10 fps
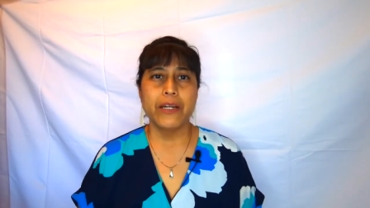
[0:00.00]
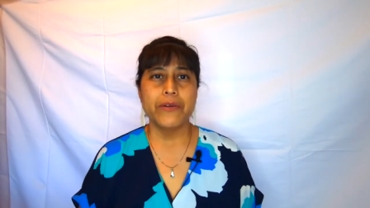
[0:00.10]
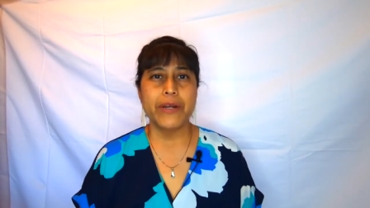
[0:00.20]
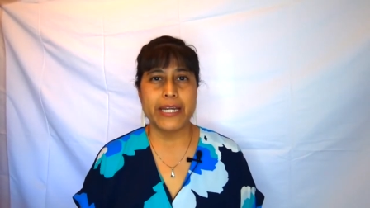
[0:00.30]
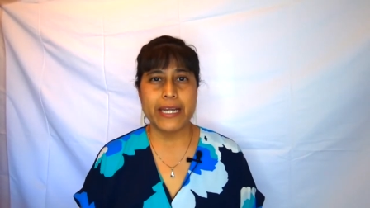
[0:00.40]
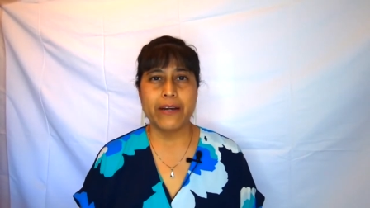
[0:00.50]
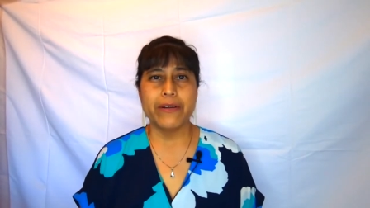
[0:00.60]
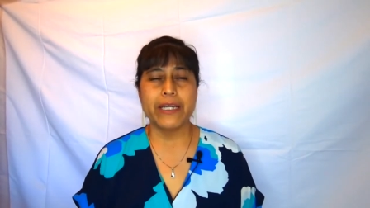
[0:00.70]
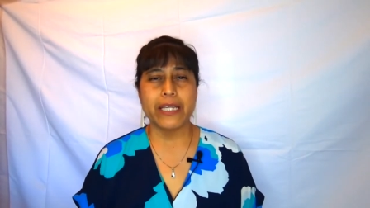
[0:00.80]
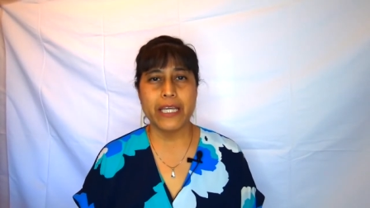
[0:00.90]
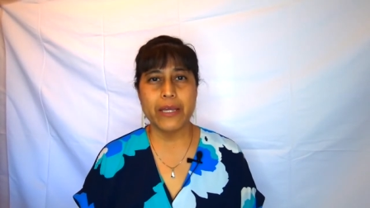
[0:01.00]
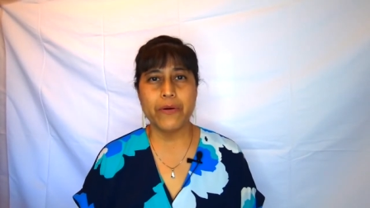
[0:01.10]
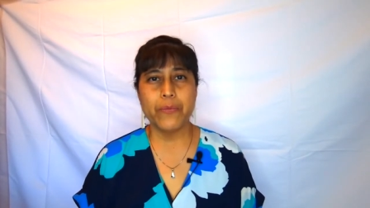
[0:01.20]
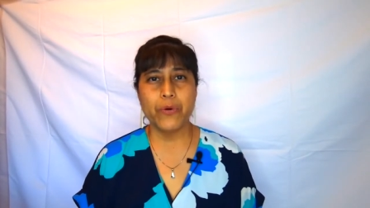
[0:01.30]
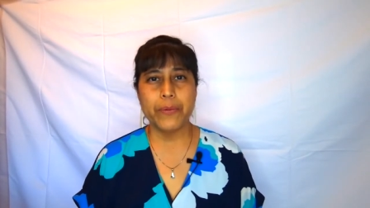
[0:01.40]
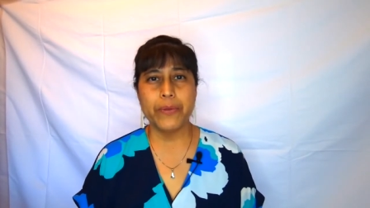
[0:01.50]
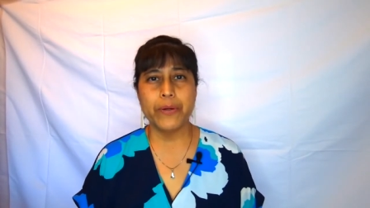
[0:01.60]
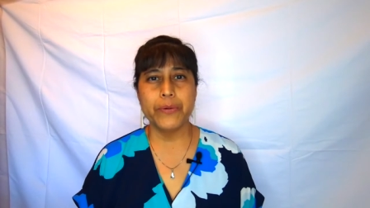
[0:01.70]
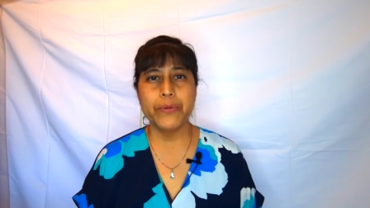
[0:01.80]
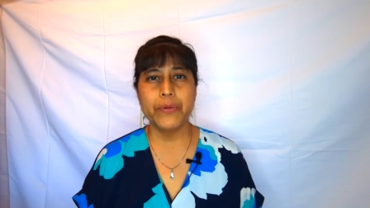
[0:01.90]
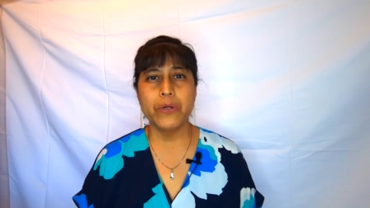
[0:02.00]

right now in Giwa Pueblo,